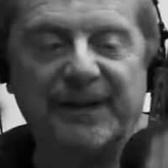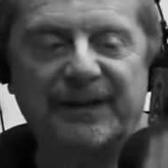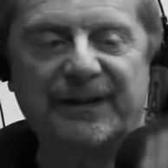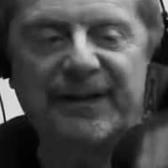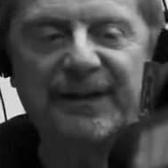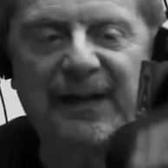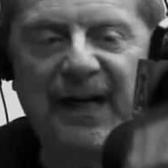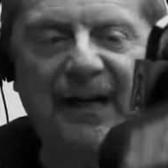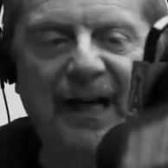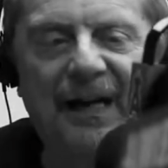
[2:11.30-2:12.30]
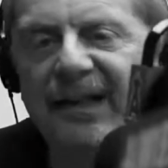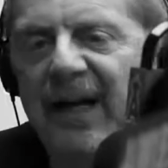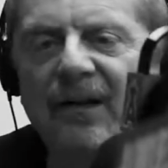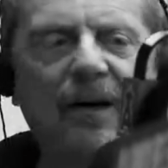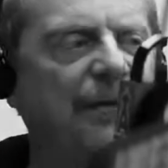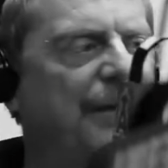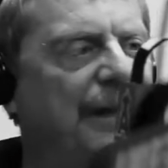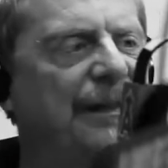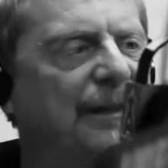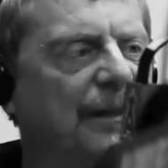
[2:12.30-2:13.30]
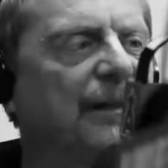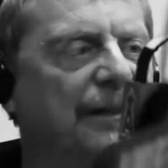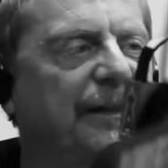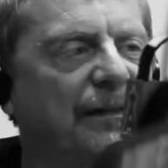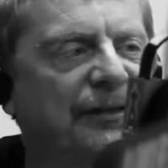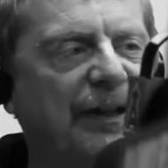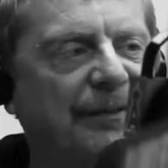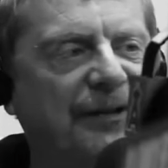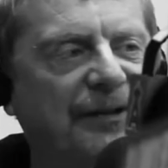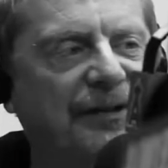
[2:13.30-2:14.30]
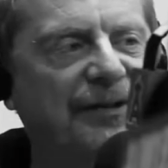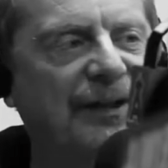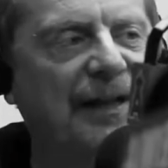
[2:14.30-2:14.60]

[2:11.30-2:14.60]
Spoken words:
is that I got off any of the illegal substances,